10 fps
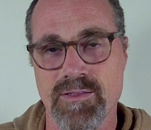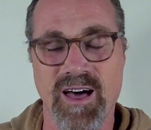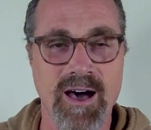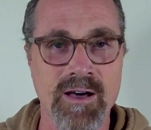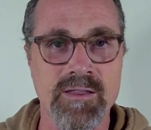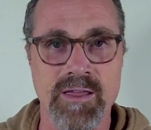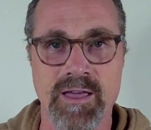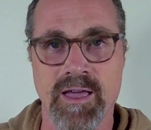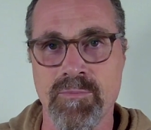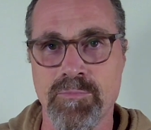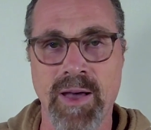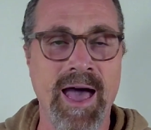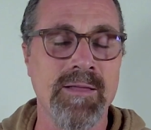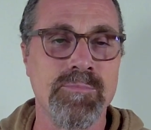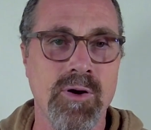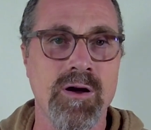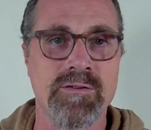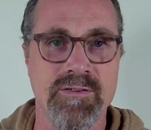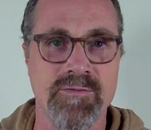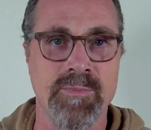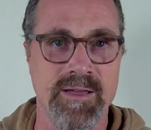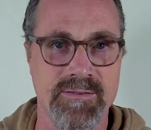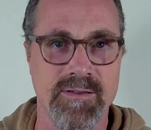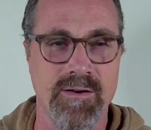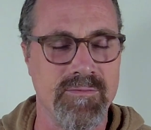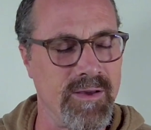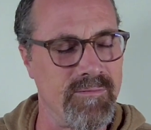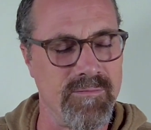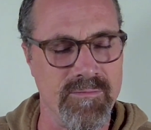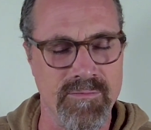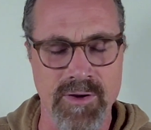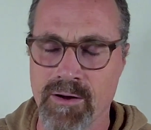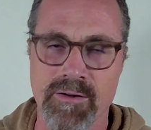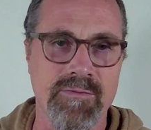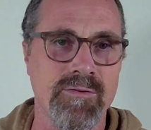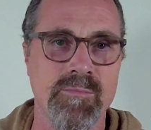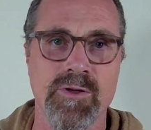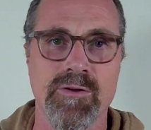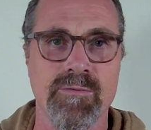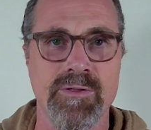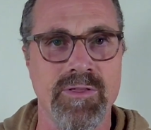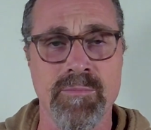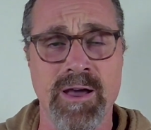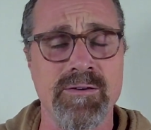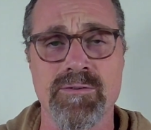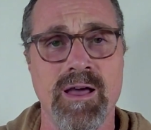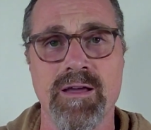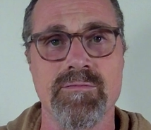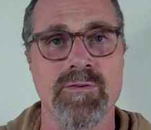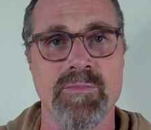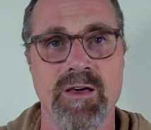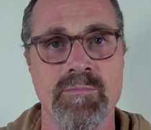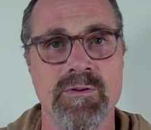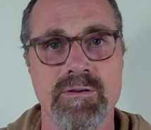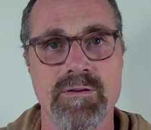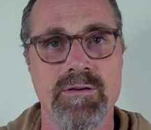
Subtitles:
The ugly and bad parts of myself, I'm very familiar with them. I don't hide from them.